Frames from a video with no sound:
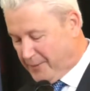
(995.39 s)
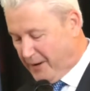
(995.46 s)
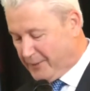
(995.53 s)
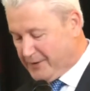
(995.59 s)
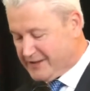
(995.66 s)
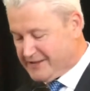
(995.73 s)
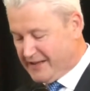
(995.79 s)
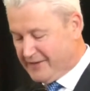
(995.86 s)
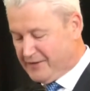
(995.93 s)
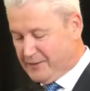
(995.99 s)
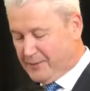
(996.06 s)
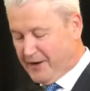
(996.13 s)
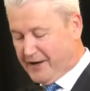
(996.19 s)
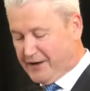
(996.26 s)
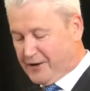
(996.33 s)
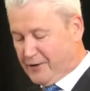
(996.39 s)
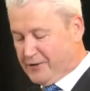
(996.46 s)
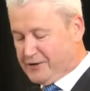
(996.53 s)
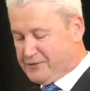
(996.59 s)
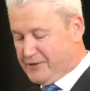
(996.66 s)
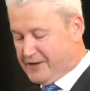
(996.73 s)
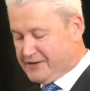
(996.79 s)
public safety by
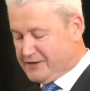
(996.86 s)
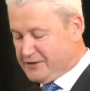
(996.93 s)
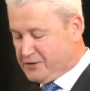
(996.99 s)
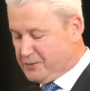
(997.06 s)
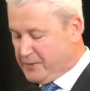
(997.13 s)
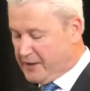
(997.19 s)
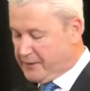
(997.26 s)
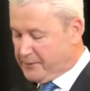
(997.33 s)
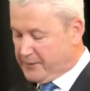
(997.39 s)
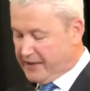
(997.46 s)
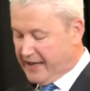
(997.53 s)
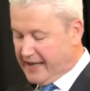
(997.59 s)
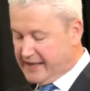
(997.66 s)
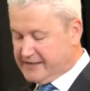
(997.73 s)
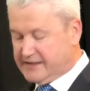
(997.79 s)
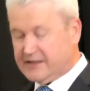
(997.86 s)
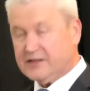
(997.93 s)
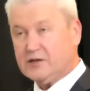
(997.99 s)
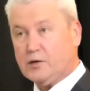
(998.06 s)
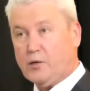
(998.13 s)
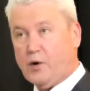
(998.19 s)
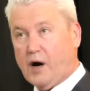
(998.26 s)
encouraging residents who may be hesitant
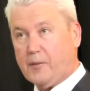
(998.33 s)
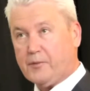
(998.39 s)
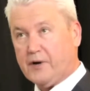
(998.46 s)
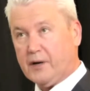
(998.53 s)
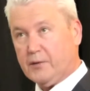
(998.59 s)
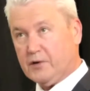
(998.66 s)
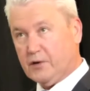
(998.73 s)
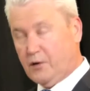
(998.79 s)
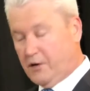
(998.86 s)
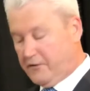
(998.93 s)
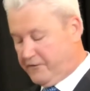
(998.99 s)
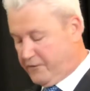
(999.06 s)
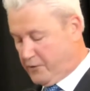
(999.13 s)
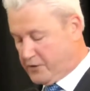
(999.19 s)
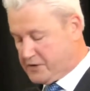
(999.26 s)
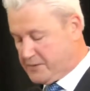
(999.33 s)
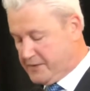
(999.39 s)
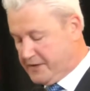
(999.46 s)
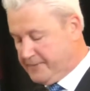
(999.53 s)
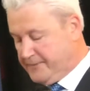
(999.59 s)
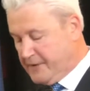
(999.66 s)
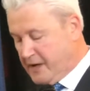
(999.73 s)
to cooperate with law enforcement.